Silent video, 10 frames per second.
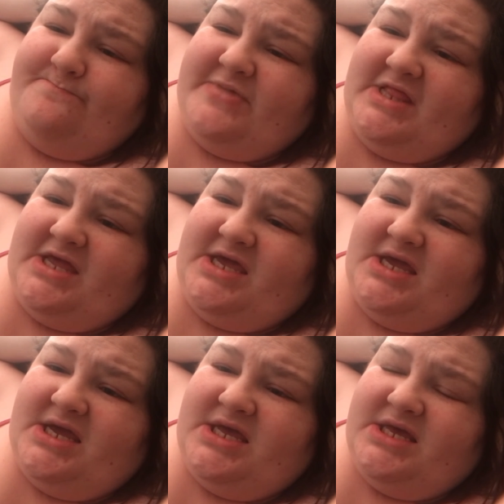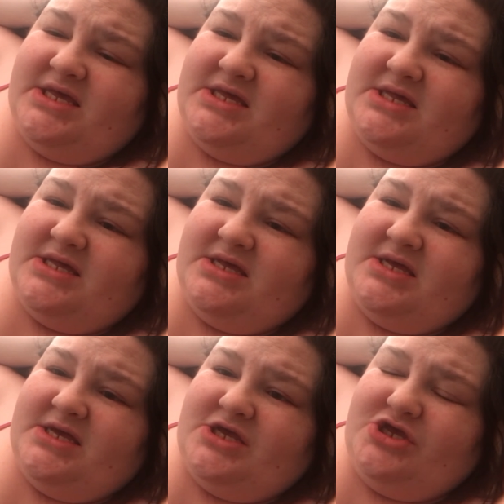But, like,
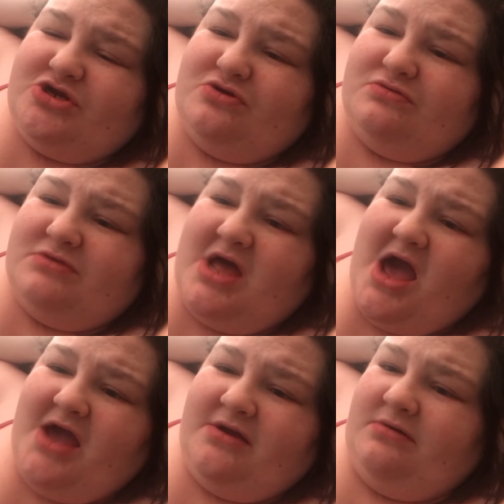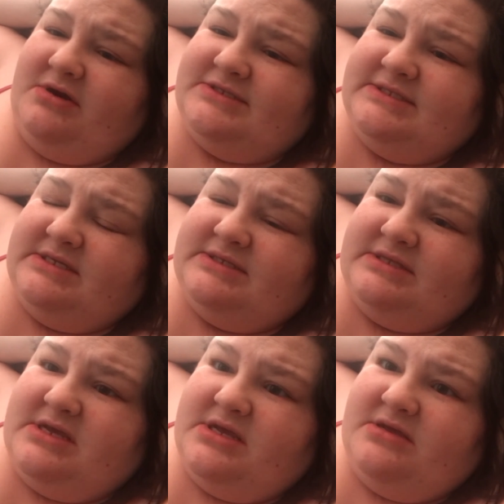you know, a higher risk is,
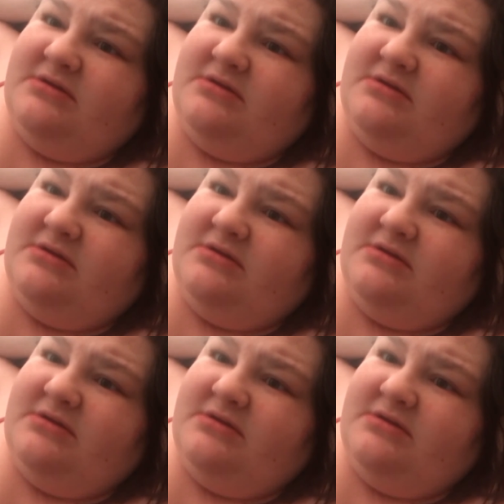like,